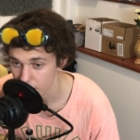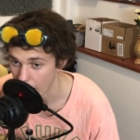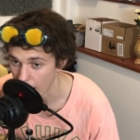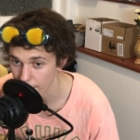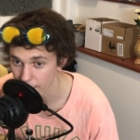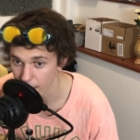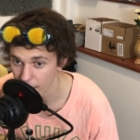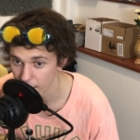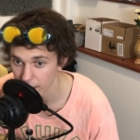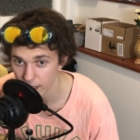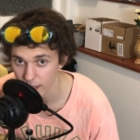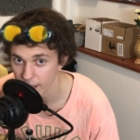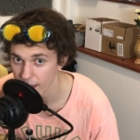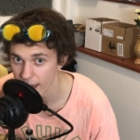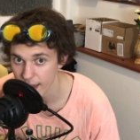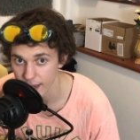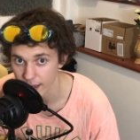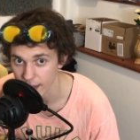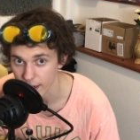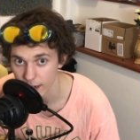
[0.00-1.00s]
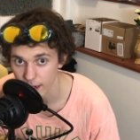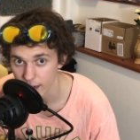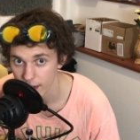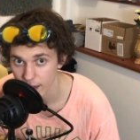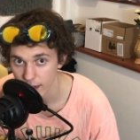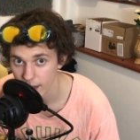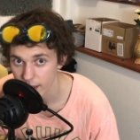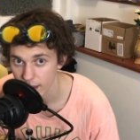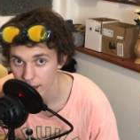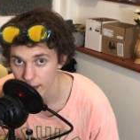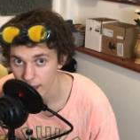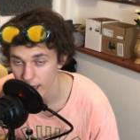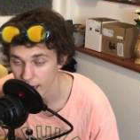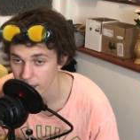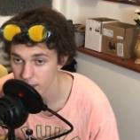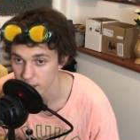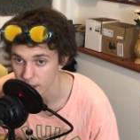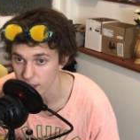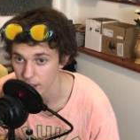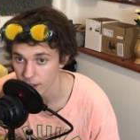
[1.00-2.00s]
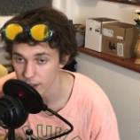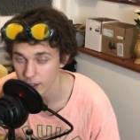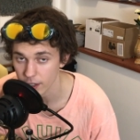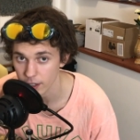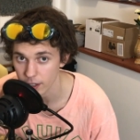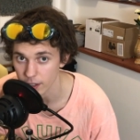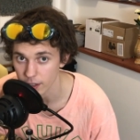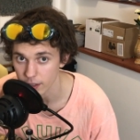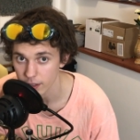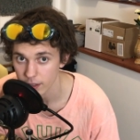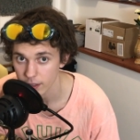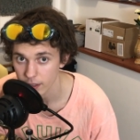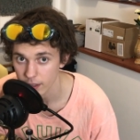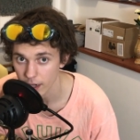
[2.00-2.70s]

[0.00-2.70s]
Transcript: I'm not going to like it, and it's going to hurt.